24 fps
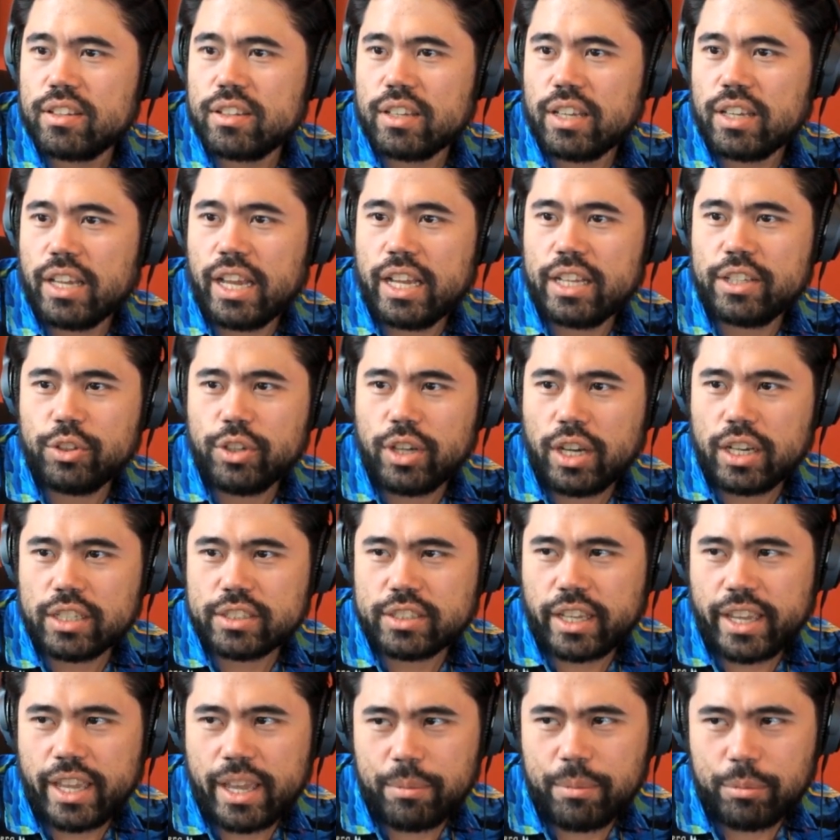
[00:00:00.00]
And you guys,
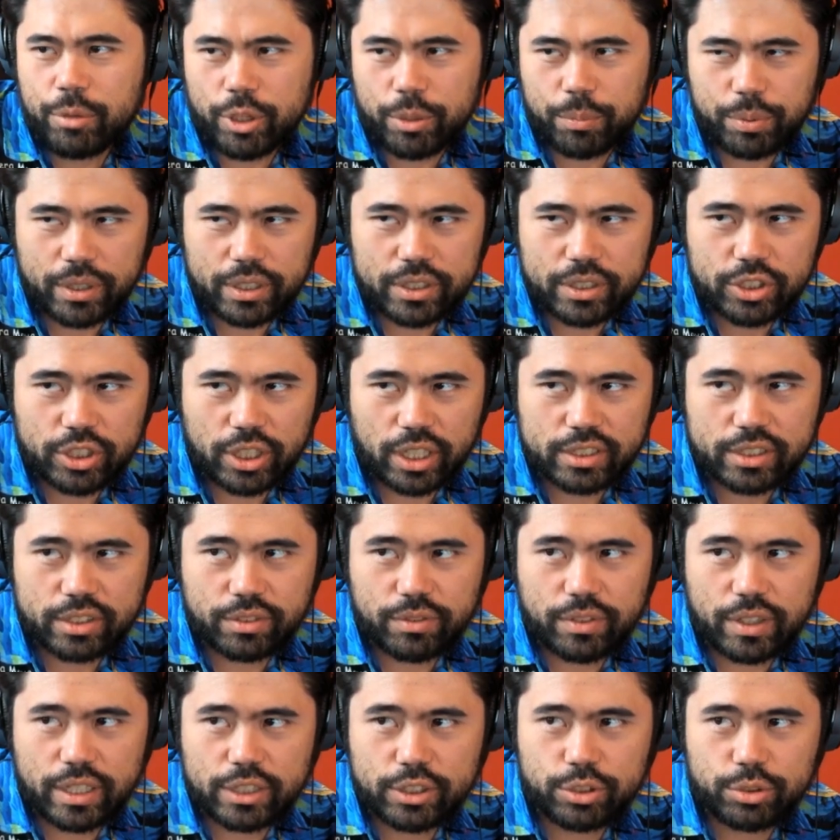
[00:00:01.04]
I am going to play chess
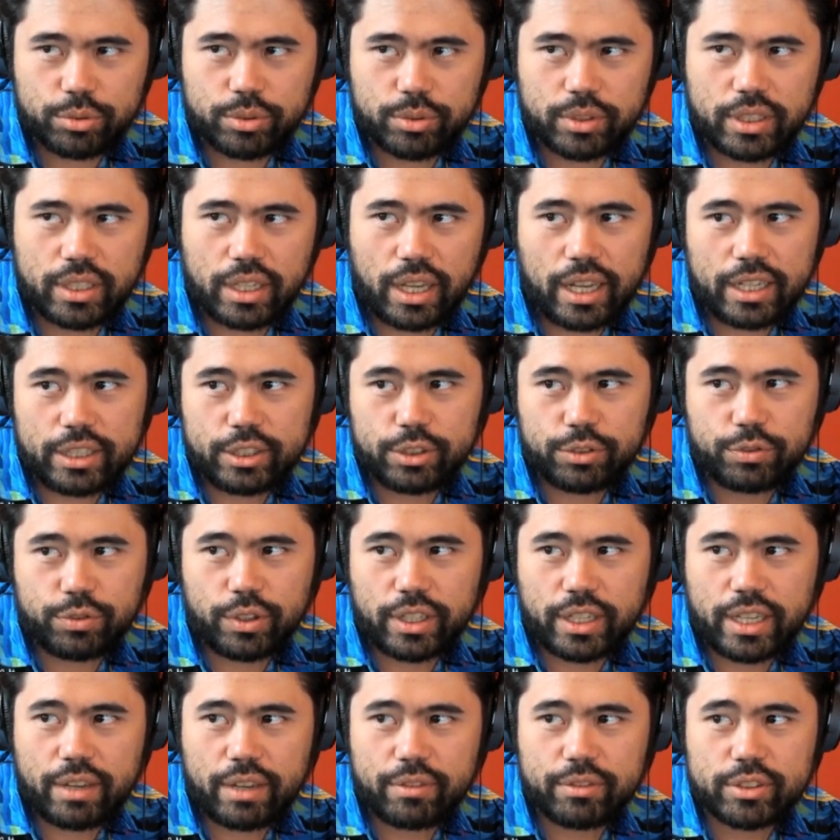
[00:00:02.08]
eventually. I just feel
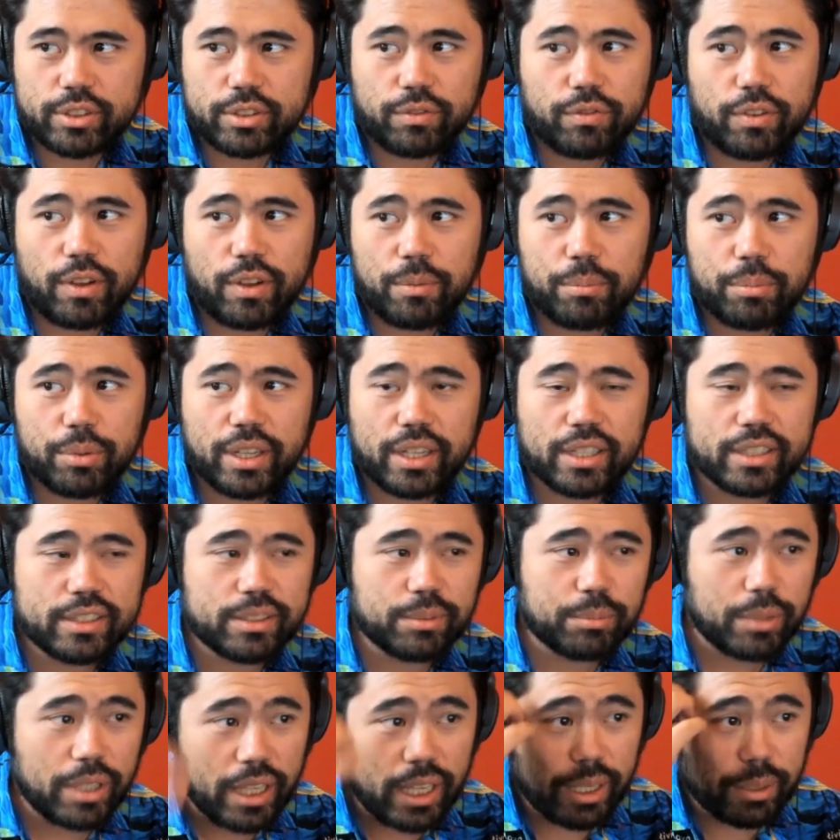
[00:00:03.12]
like having some fun playing
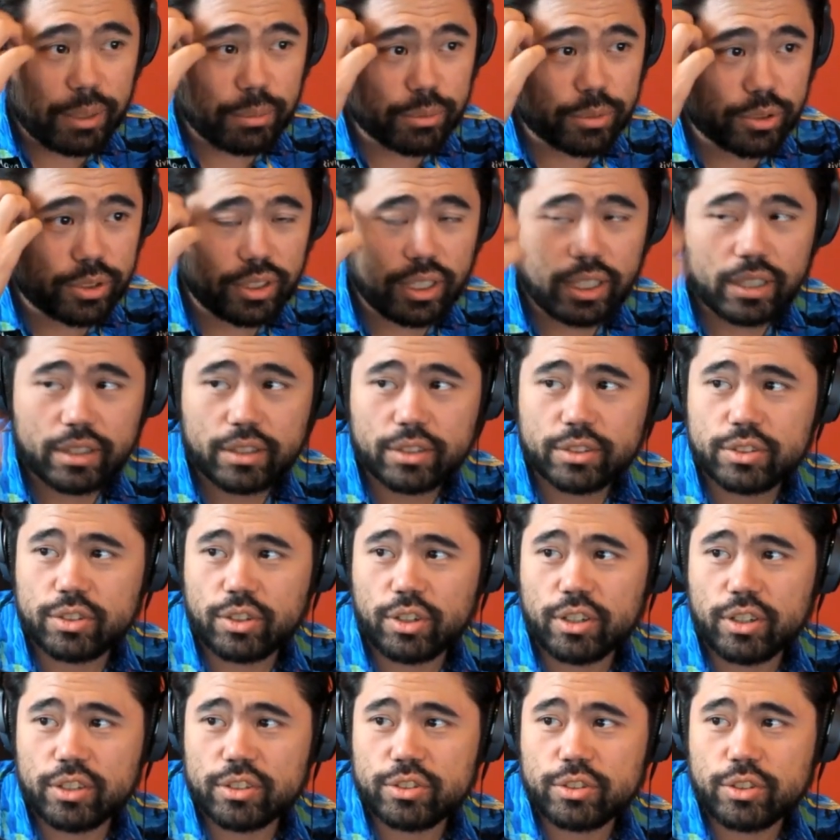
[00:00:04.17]
some games at the
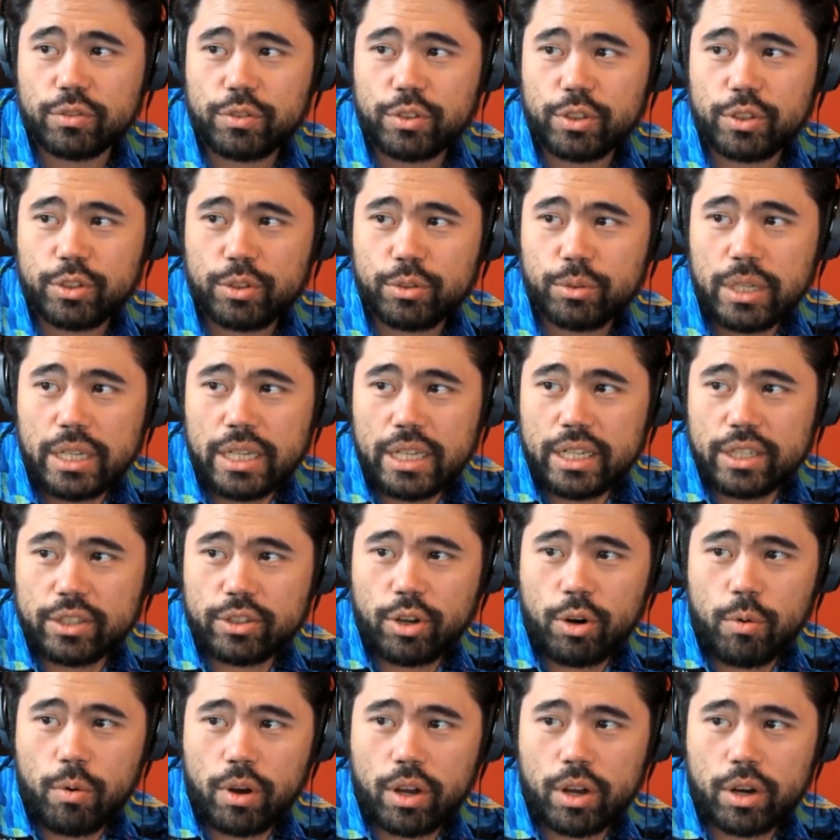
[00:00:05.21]
start. So if you
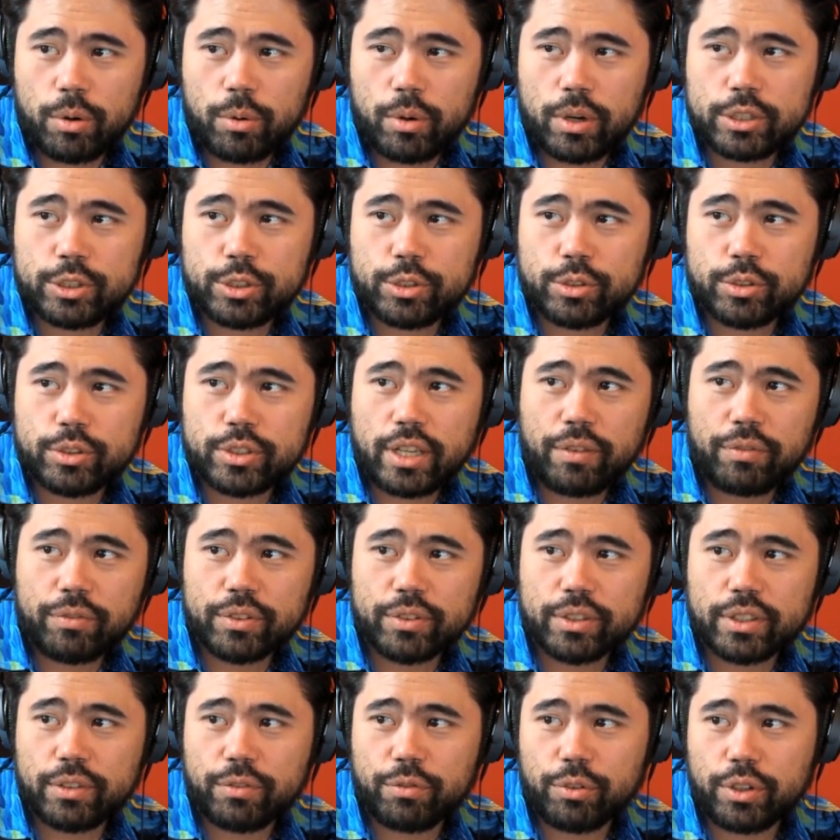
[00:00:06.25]
don't want to watch, you're
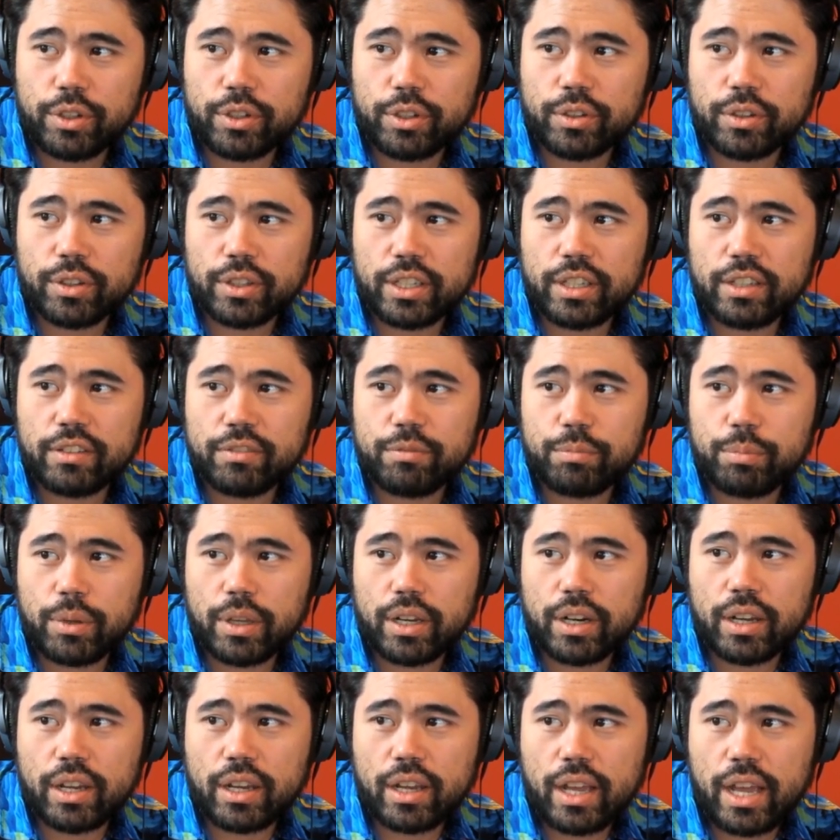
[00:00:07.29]
definitely free to leave.
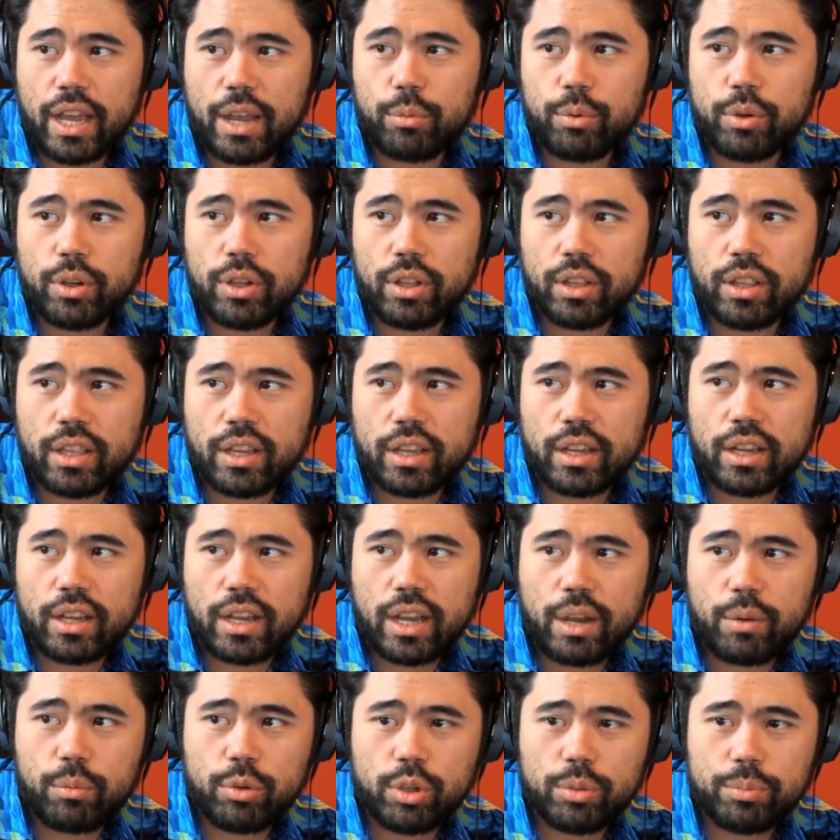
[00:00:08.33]
But uh, I will. Uh,
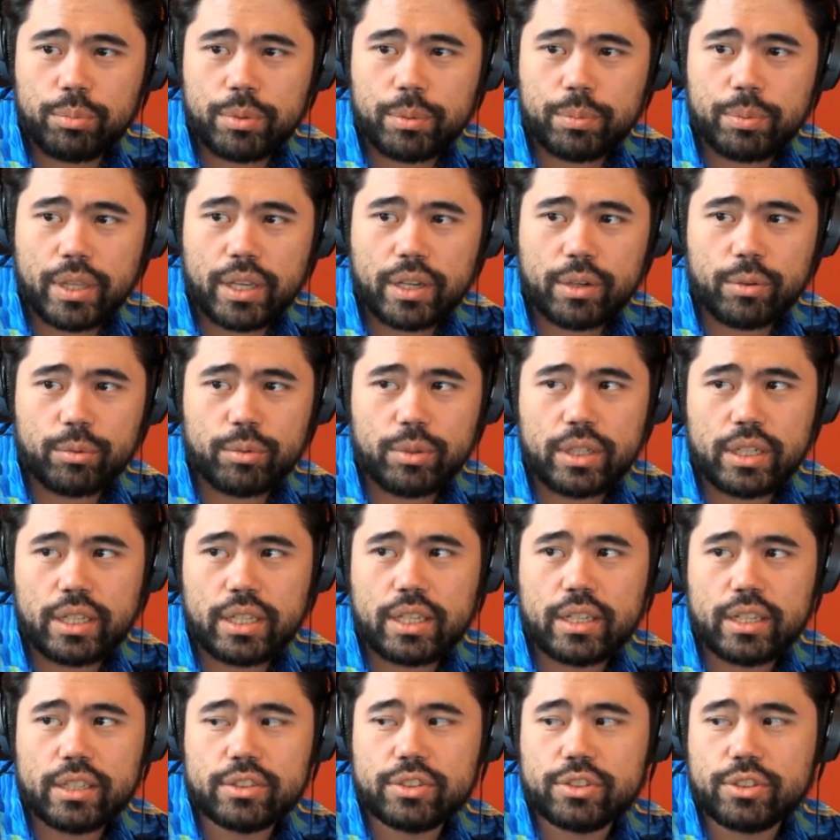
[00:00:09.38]
I will be playing Arena
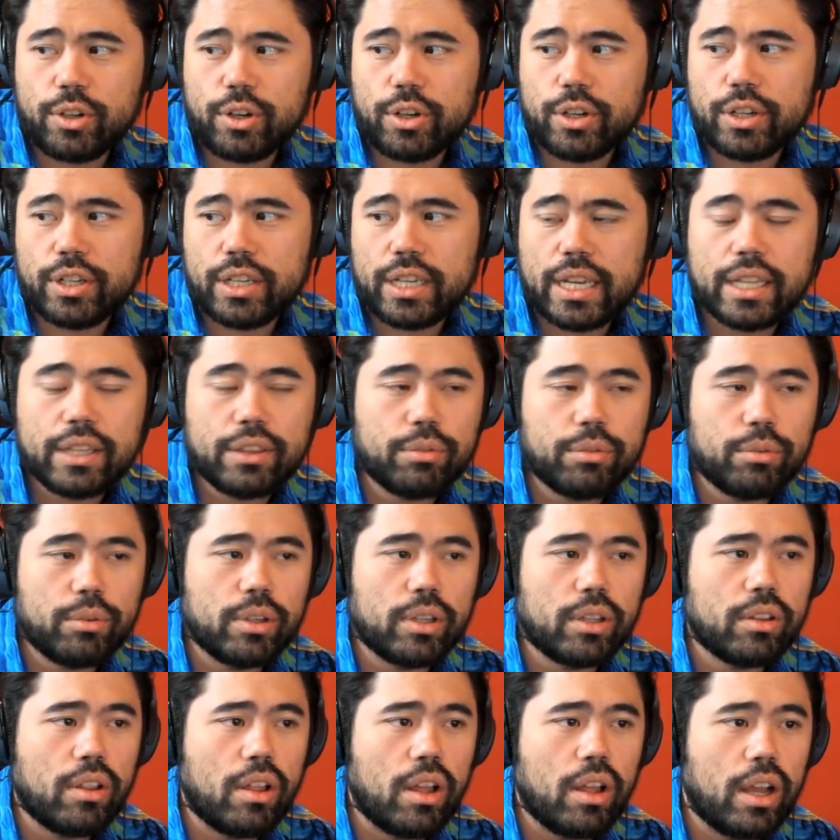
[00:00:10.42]
King starting at three
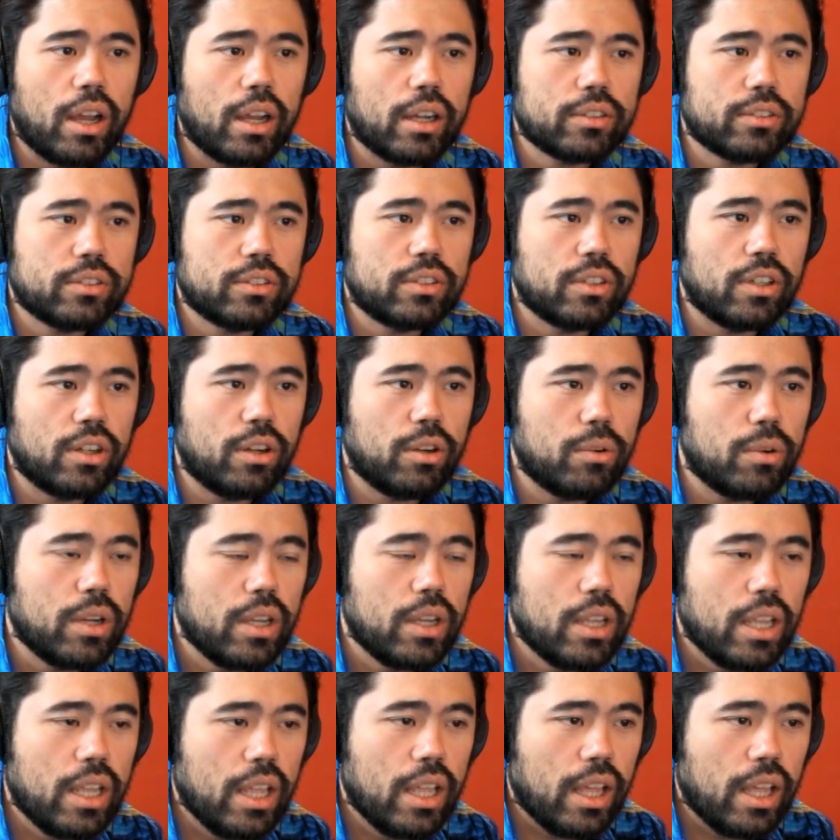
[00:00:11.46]
o'clock. So.